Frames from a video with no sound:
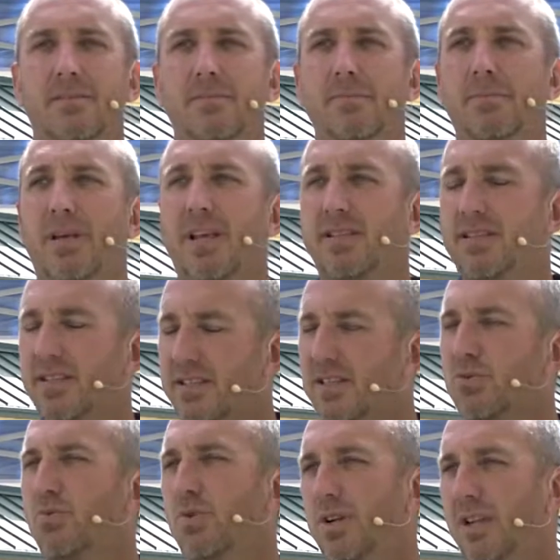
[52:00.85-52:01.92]
Because this is
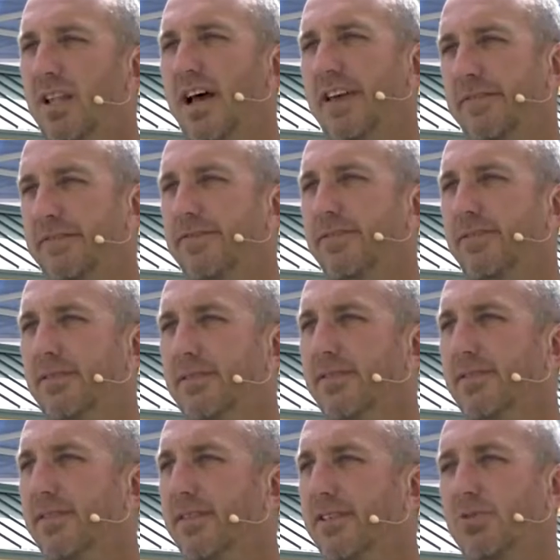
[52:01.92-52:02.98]
real life.
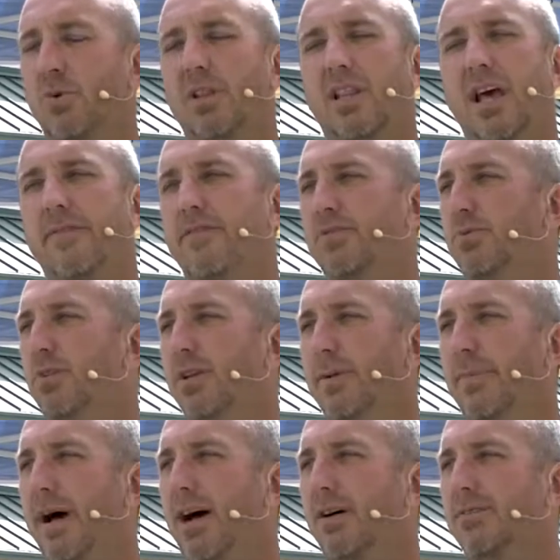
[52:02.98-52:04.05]
This is what life is really
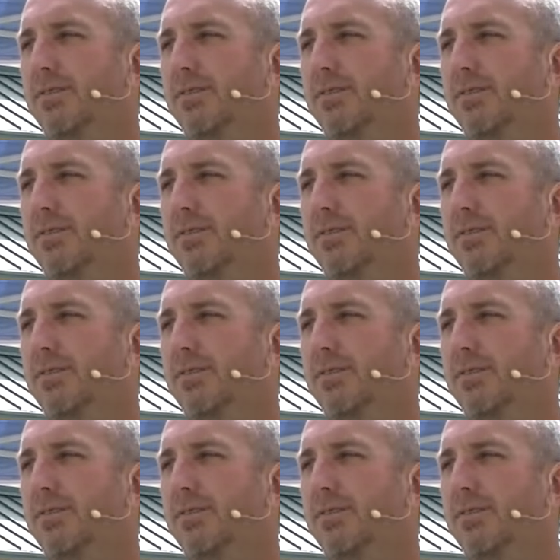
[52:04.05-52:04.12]
about.